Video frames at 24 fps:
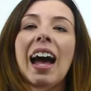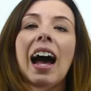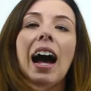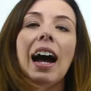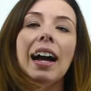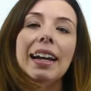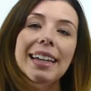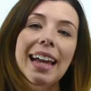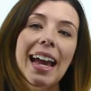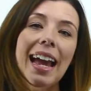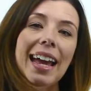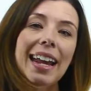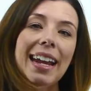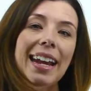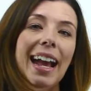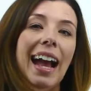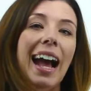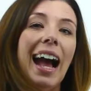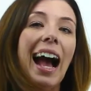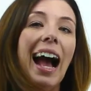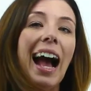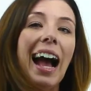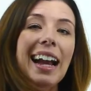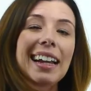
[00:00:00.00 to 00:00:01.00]
Again,
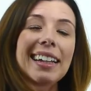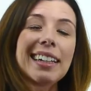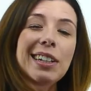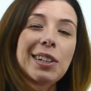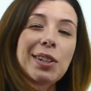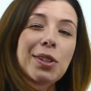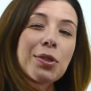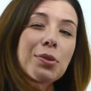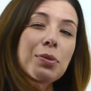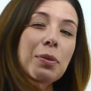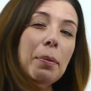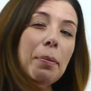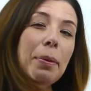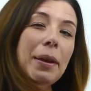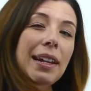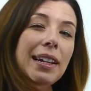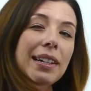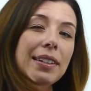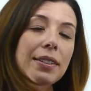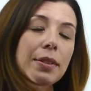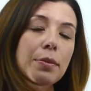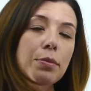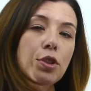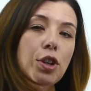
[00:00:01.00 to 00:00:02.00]
I can use
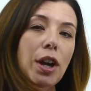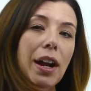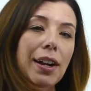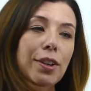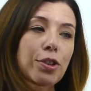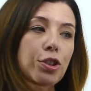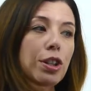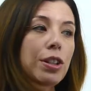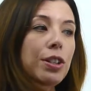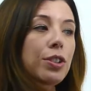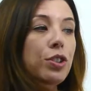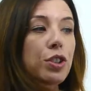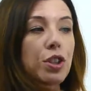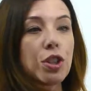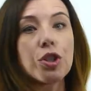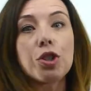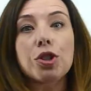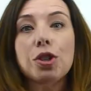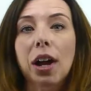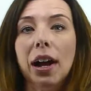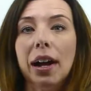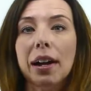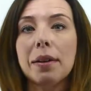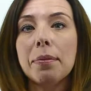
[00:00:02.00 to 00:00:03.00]
repeated subtraction to
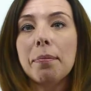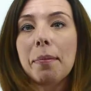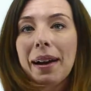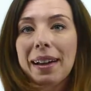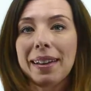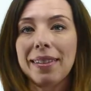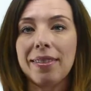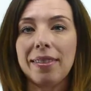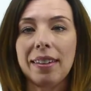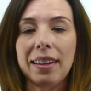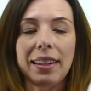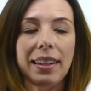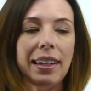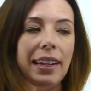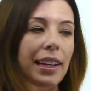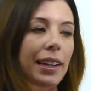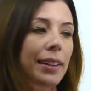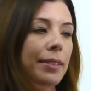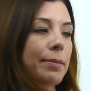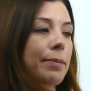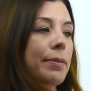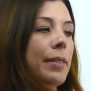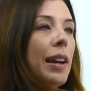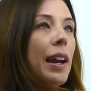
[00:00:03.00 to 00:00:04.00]
check my
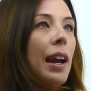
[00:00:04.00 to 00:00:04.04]
thinking.